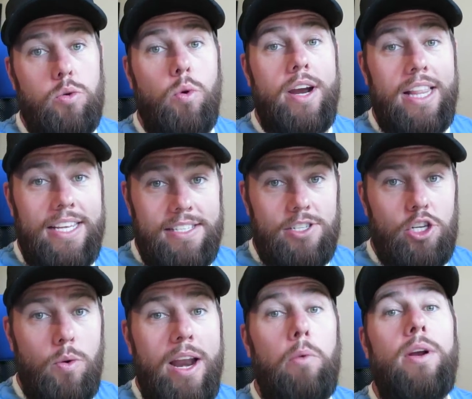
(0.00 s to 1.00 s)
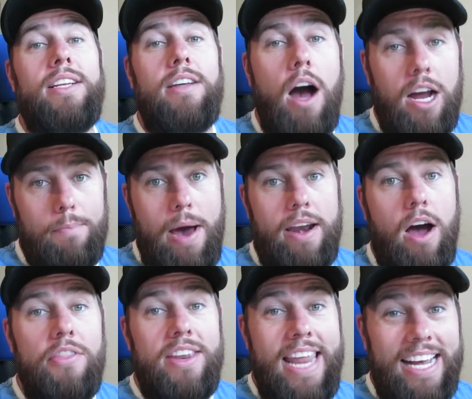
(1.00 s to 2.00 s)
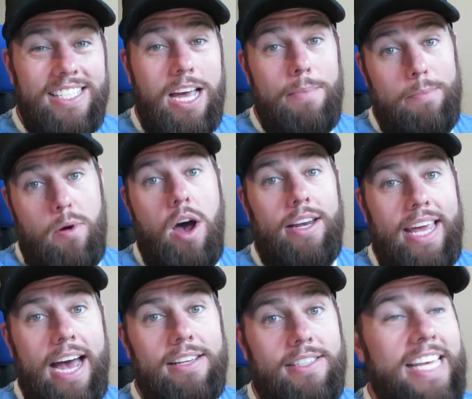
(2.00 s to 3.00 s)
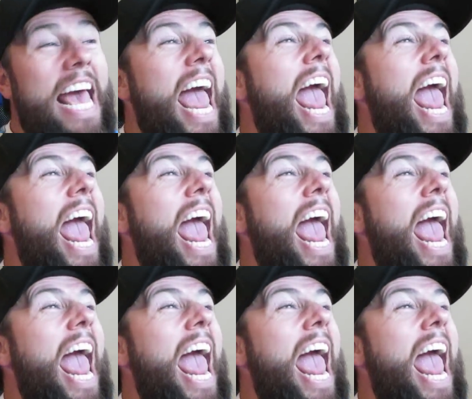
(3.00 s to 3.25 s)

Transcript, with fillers: We're gonna listen to it and we're gonna talk about it on the next coming podcasts.